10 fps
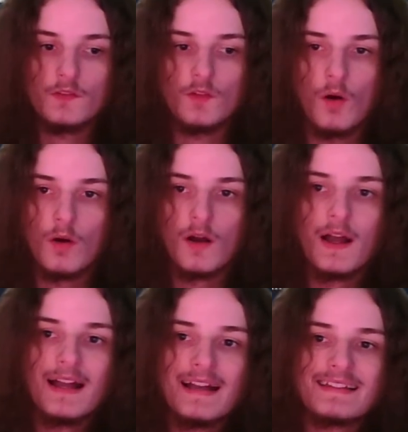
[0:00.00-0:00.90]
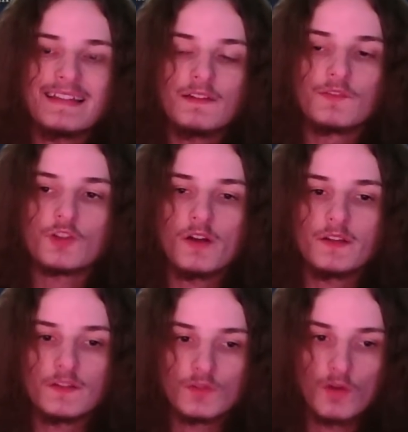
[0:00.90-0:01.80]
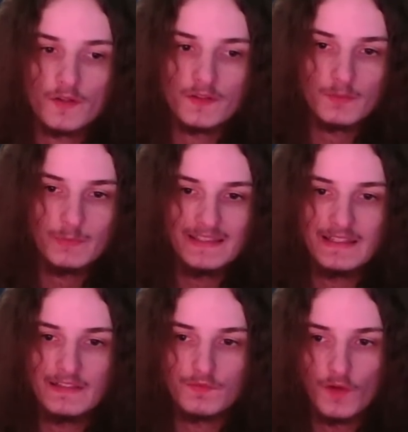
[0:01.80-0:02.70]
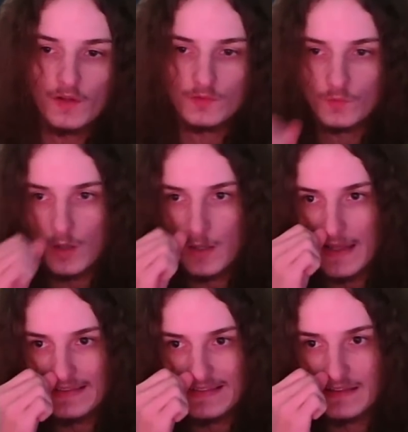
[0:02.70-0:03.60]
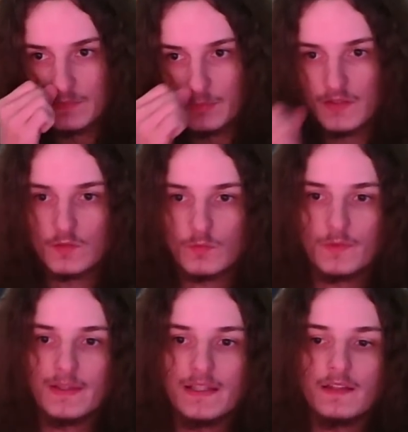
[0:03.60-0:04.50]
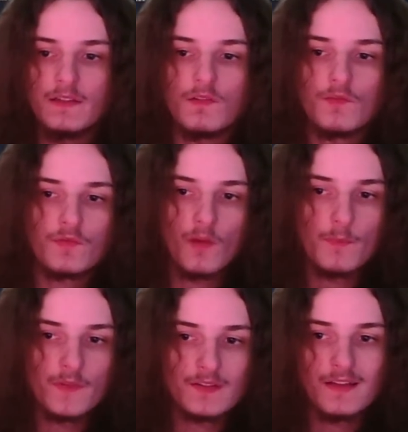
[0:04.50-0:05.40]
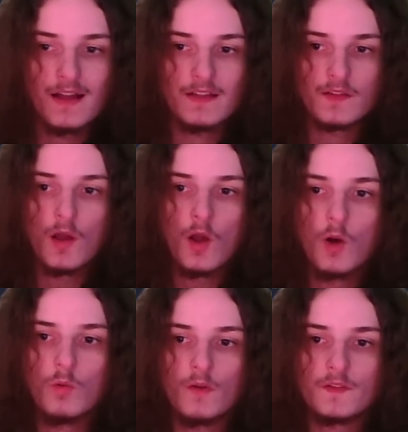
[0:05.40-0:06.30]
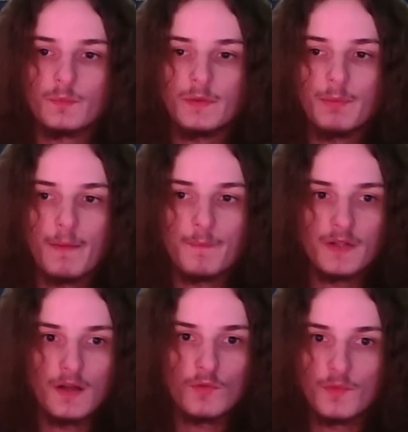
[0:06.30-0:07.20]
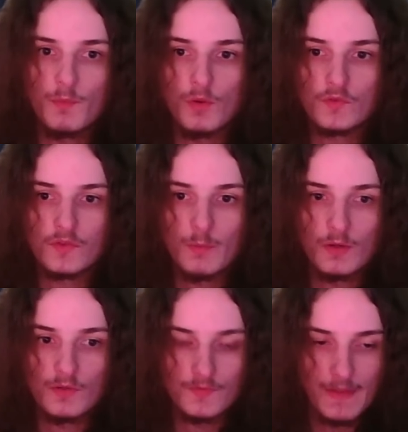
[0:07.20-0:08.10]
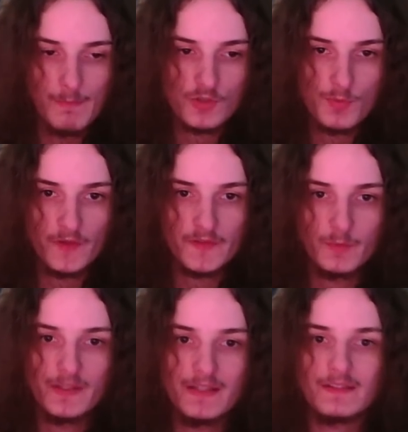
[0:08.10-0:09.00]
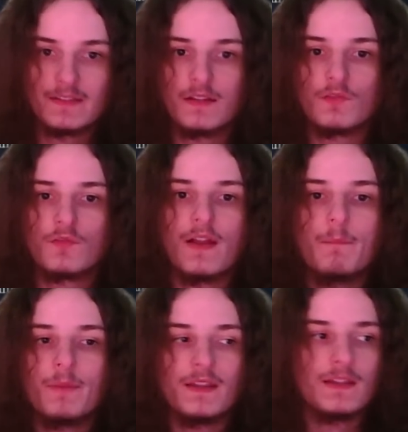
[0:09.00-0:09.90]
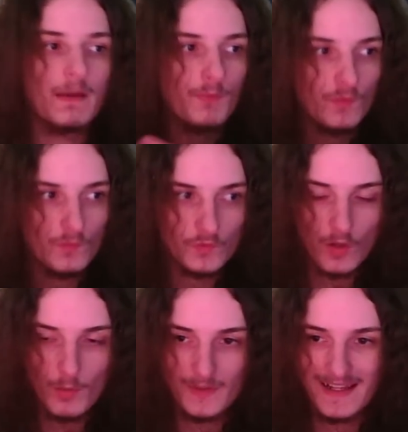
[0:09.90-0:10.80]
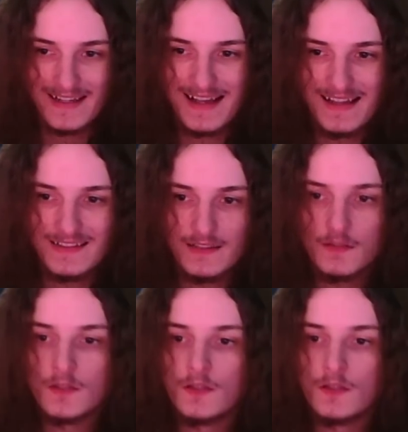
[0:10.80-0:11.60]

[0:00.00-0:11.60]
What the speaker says: So set of choice is going to be Inferno Roar, and that is because we really from the start want to be pumping out the most amount of damage possible instead of ramping it up through Sorbonne Arcana.